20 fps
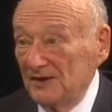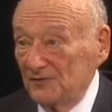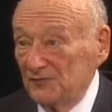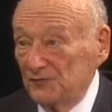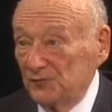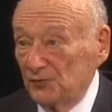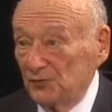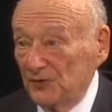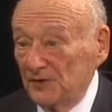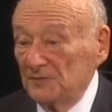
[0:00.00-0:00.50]

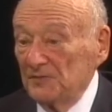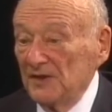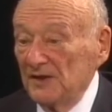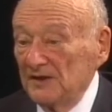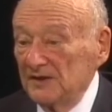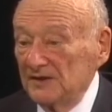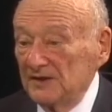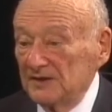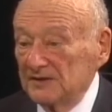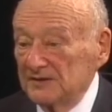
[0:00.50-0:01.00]
for
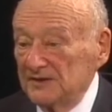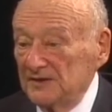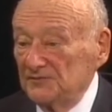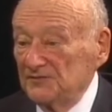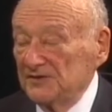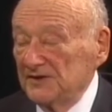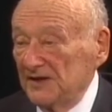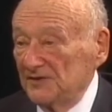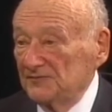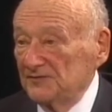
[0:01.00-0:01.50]

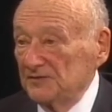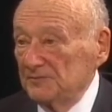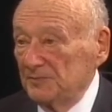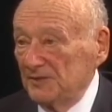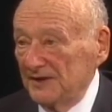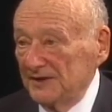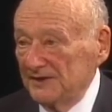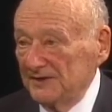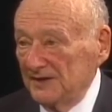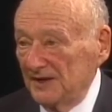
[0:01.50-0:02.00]
giving
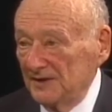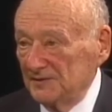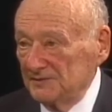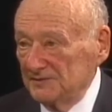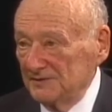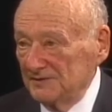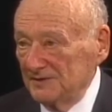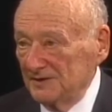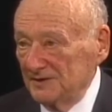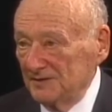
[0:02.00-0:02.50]
everybody on
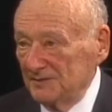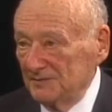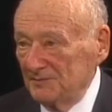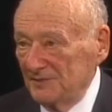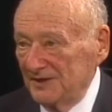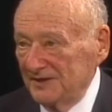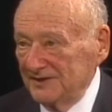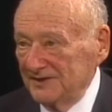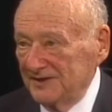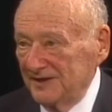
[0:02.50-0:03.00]

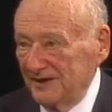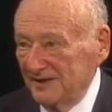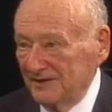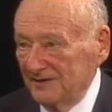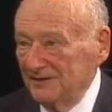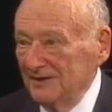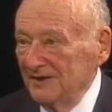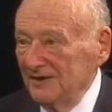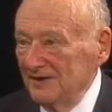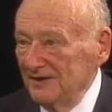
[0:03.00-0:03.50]
Medicare